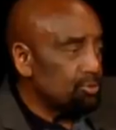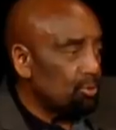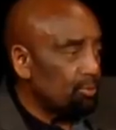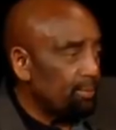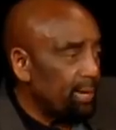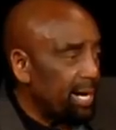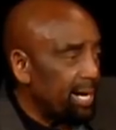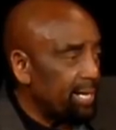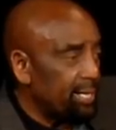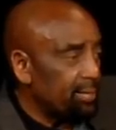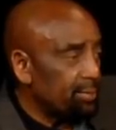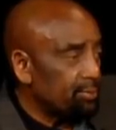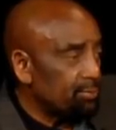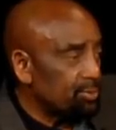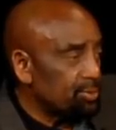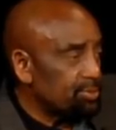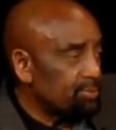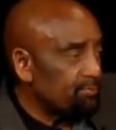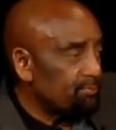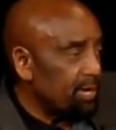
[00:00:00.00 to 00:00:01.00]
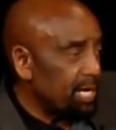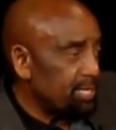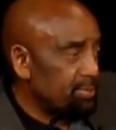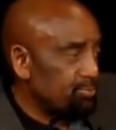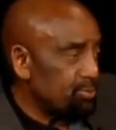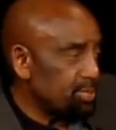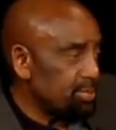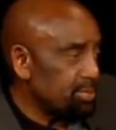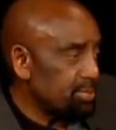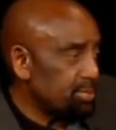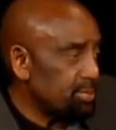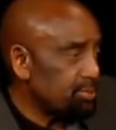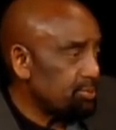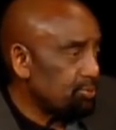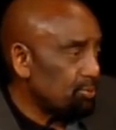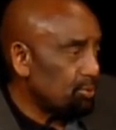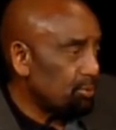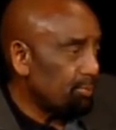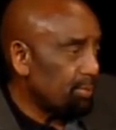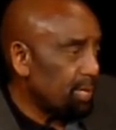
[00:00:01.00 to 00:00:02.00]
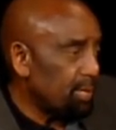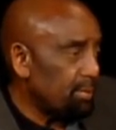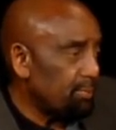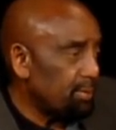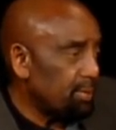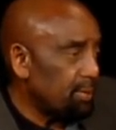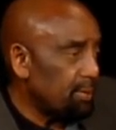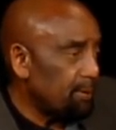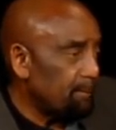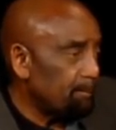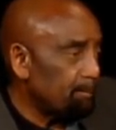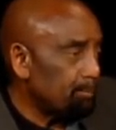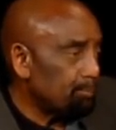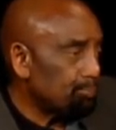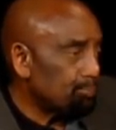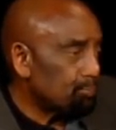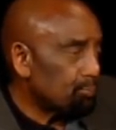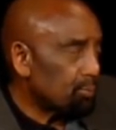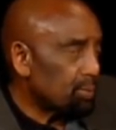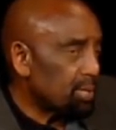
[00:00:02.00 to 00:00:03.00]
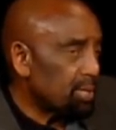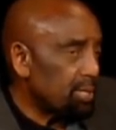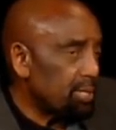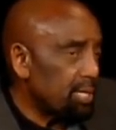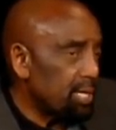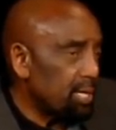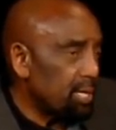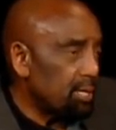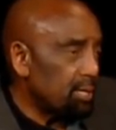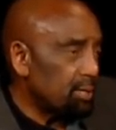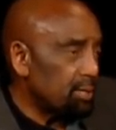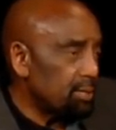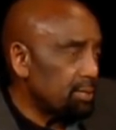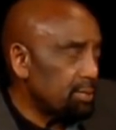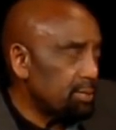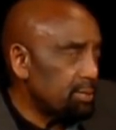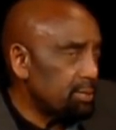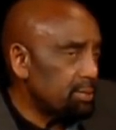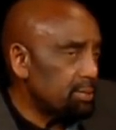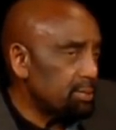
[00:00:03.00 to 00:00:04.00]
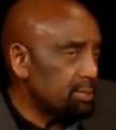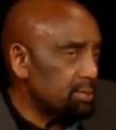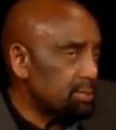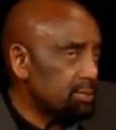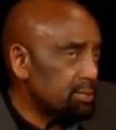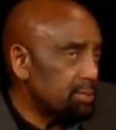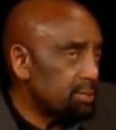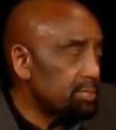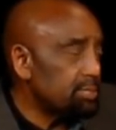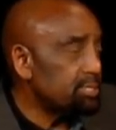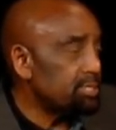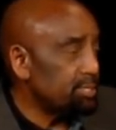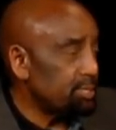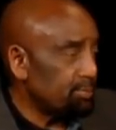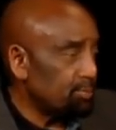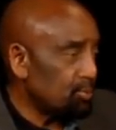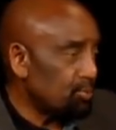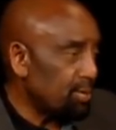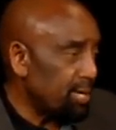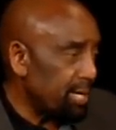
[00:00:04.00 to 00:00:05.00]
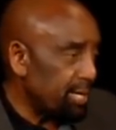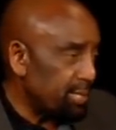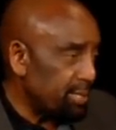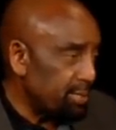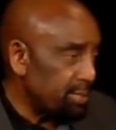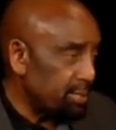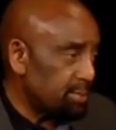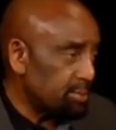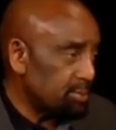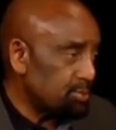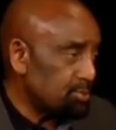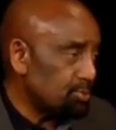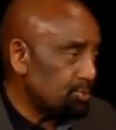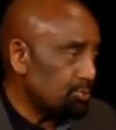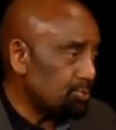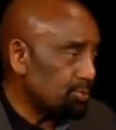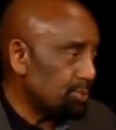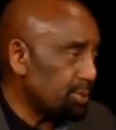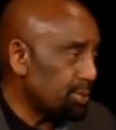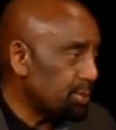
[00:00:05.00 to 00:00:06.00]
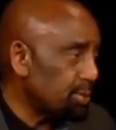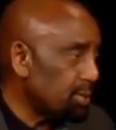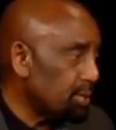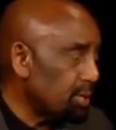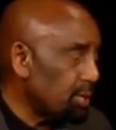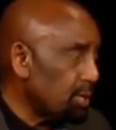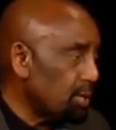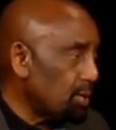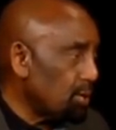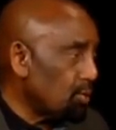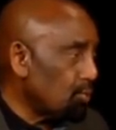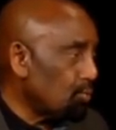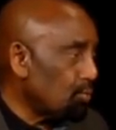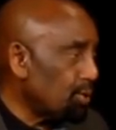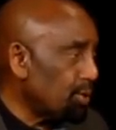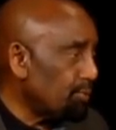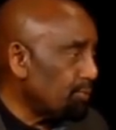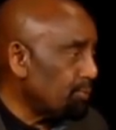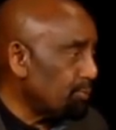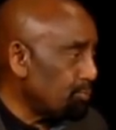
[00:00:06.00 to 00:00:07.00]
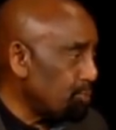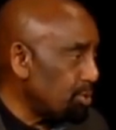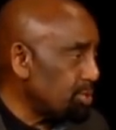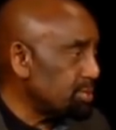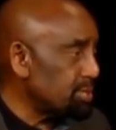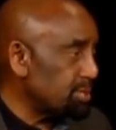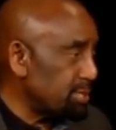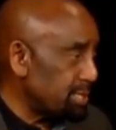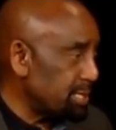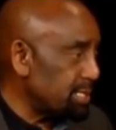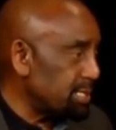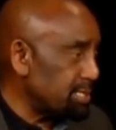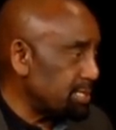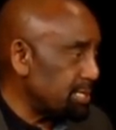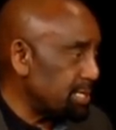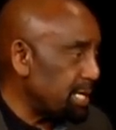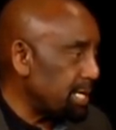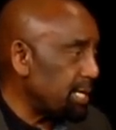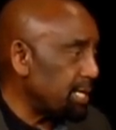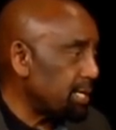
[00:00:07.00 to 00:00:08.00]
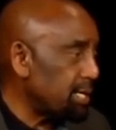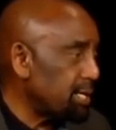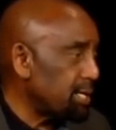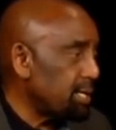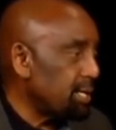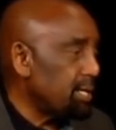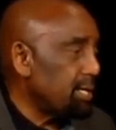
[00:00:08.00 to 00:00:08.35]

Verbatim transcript: Joe Biden was the vice president to Obama, and now he's a Democrat, and he's considering running for president, they say.